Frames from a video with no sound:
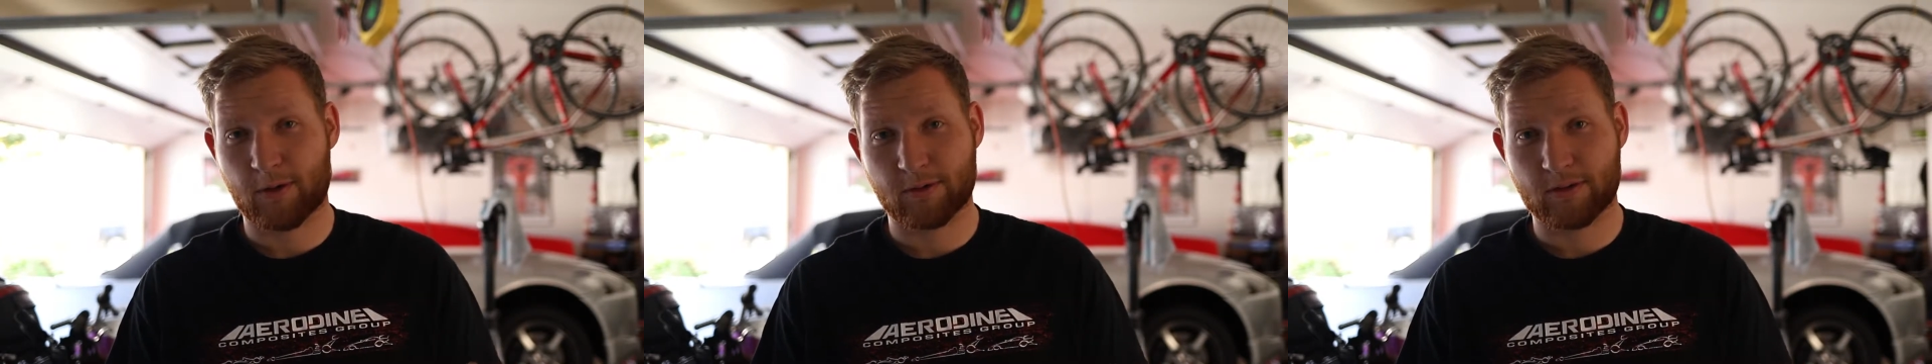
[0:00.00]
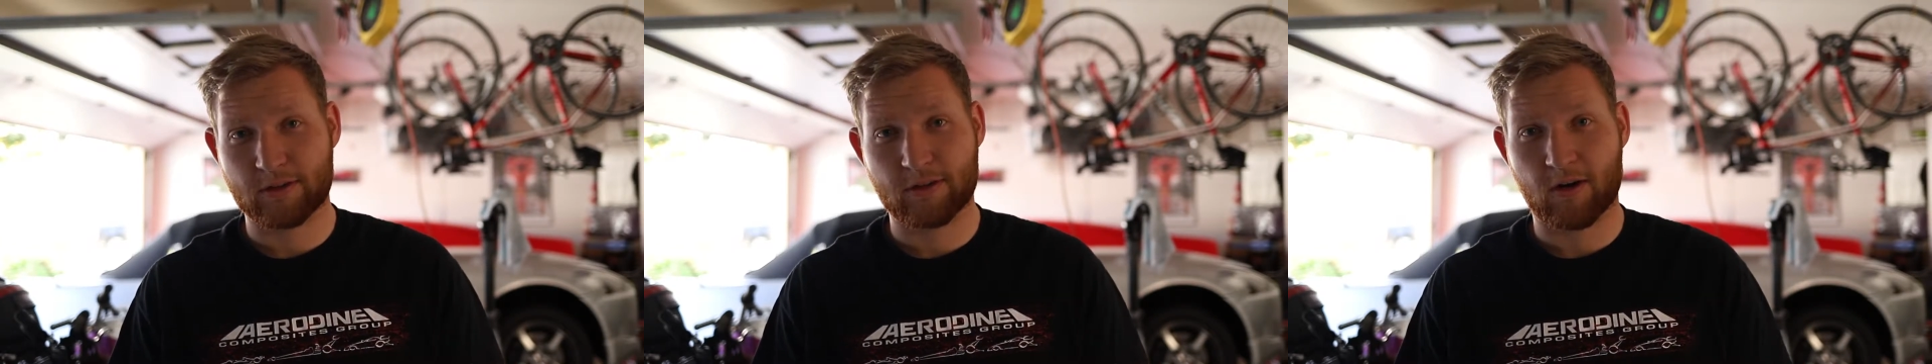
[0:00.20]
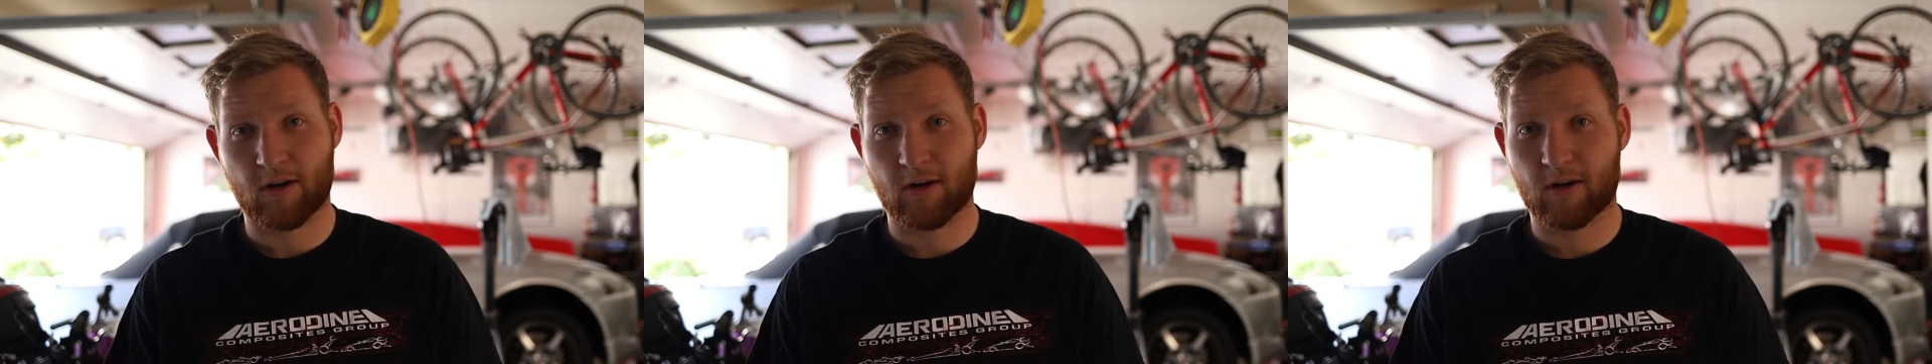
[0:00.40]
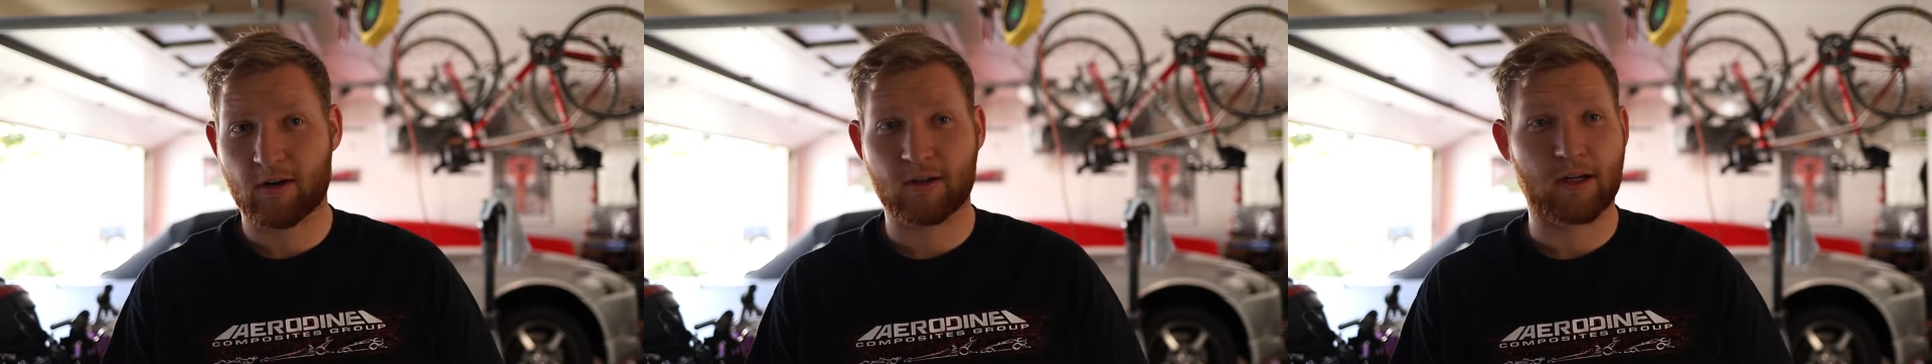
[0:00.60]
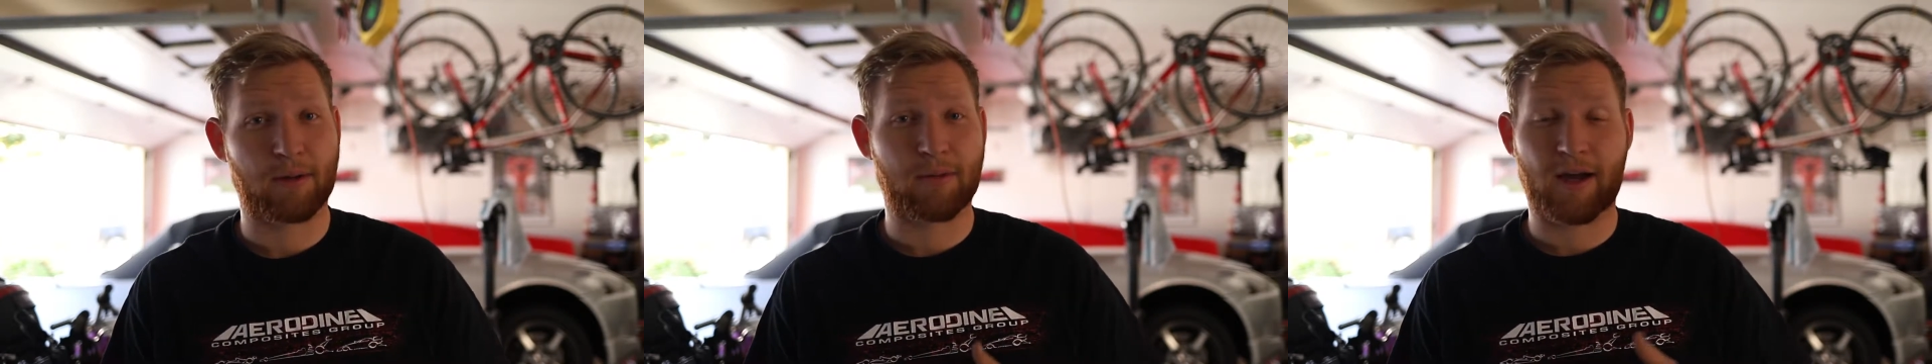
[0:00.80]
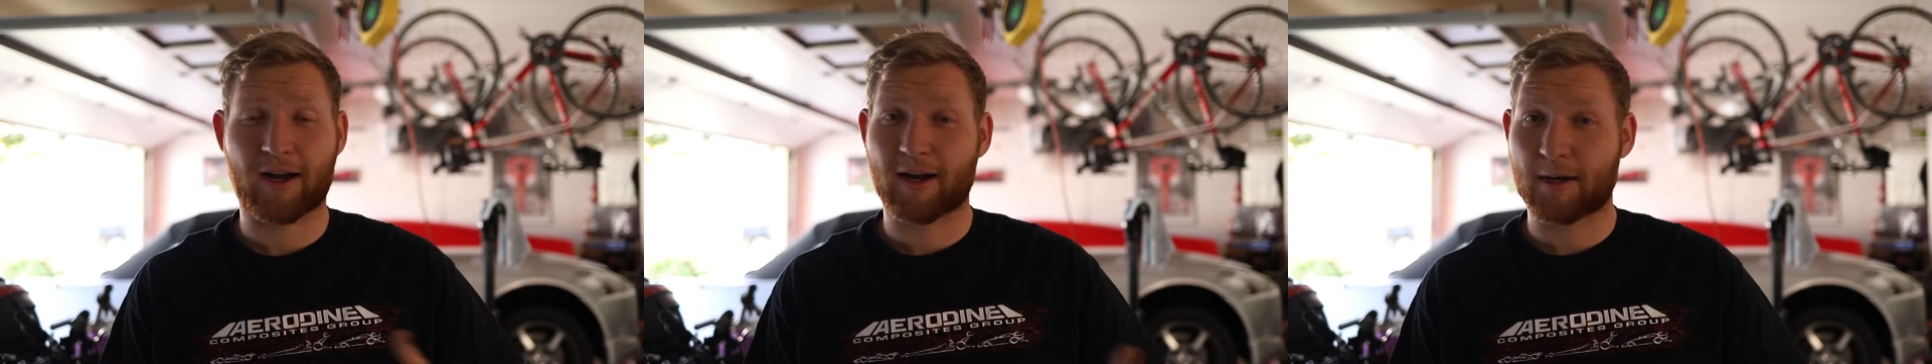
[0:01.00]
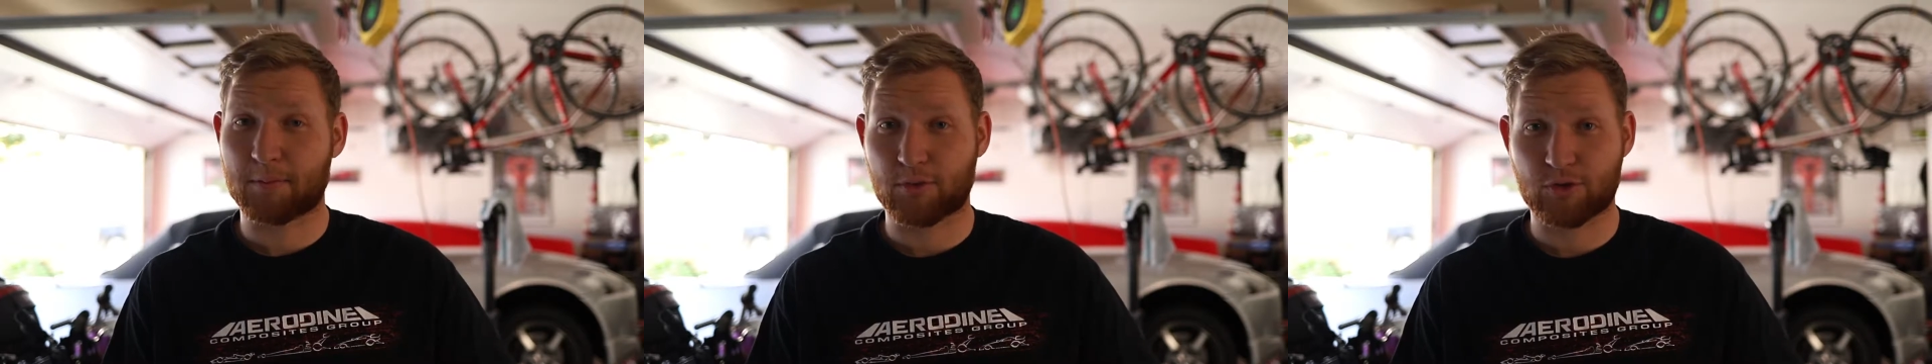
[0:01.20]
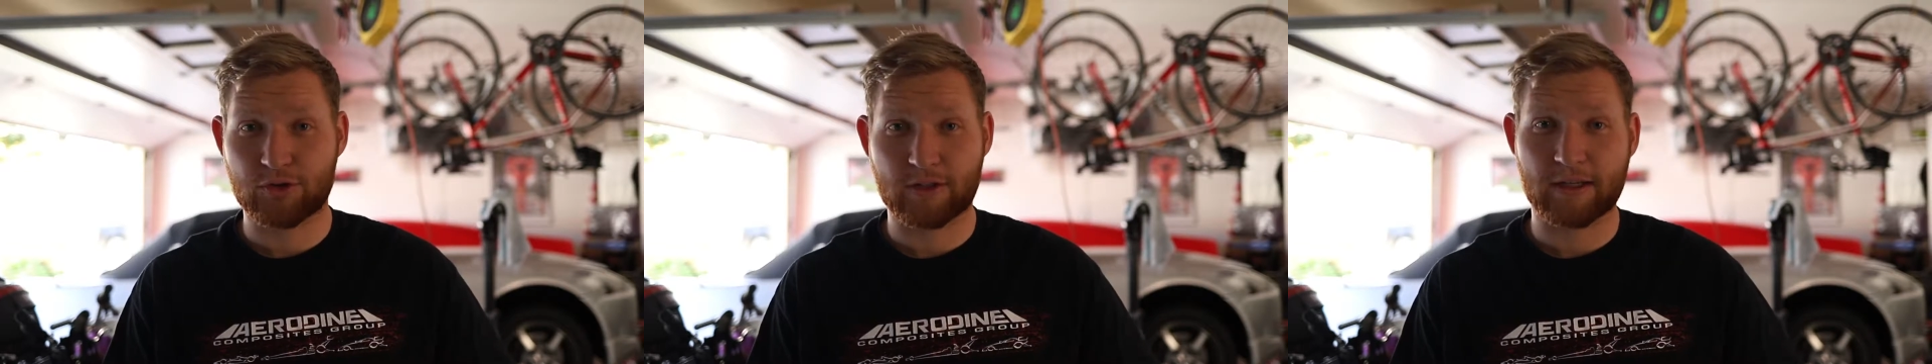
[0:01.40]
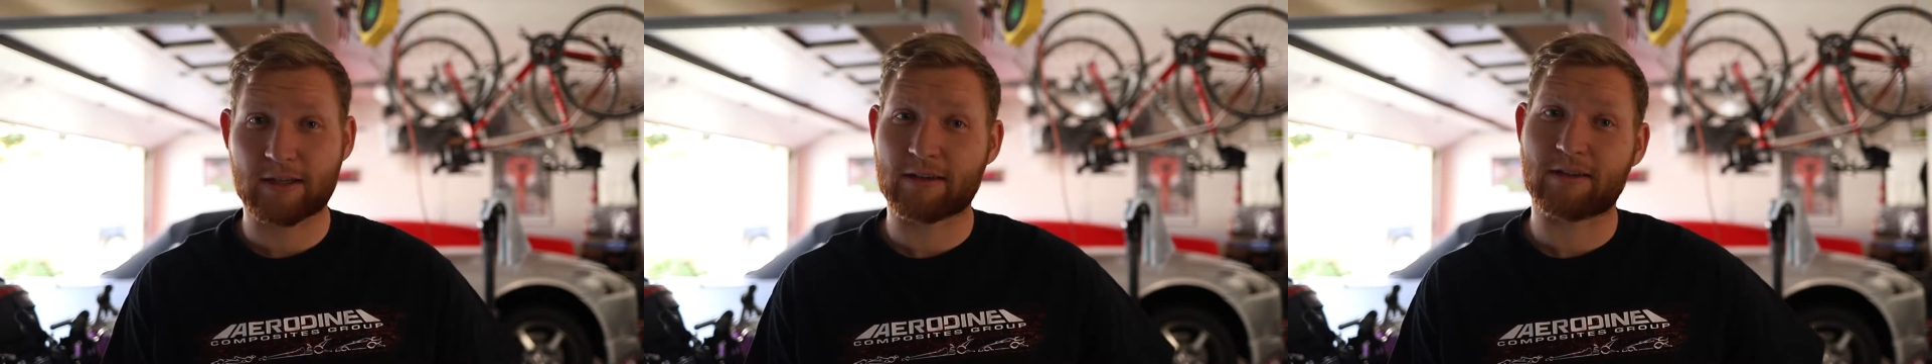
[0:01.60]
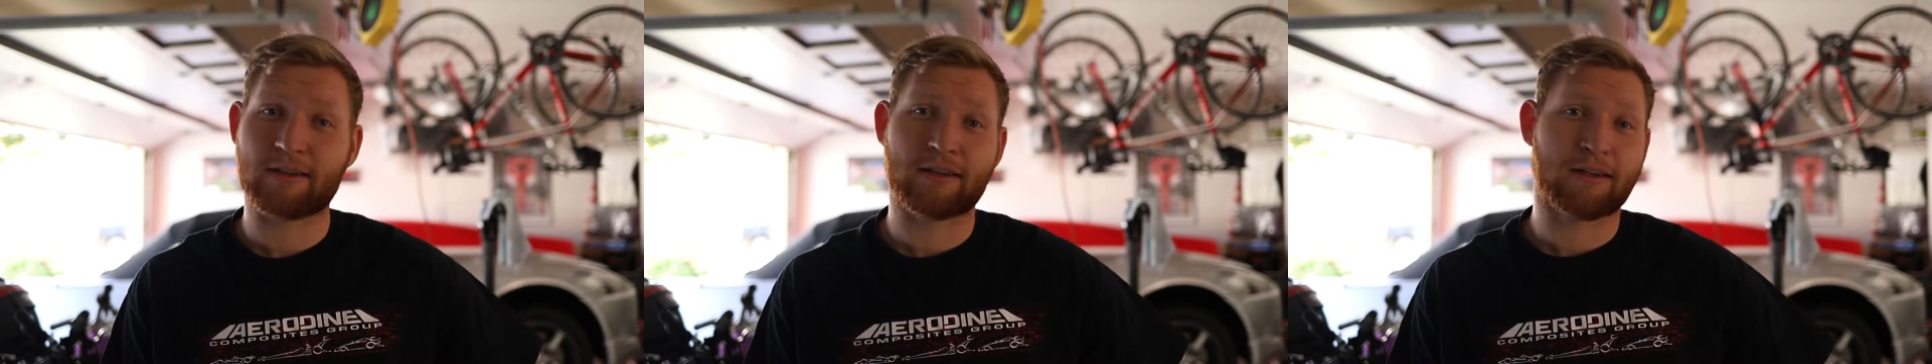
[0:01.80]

with this car. I'm not going to boost it.